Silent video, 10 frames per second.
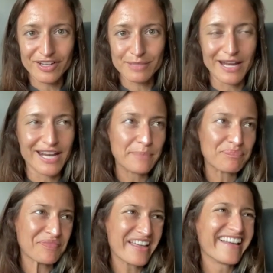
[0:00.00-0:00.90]
explaining
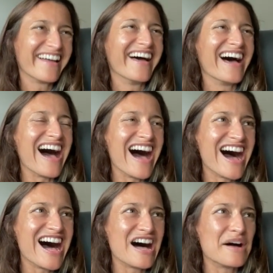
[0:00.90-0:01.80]

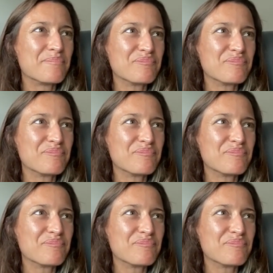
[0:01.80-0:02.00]
it.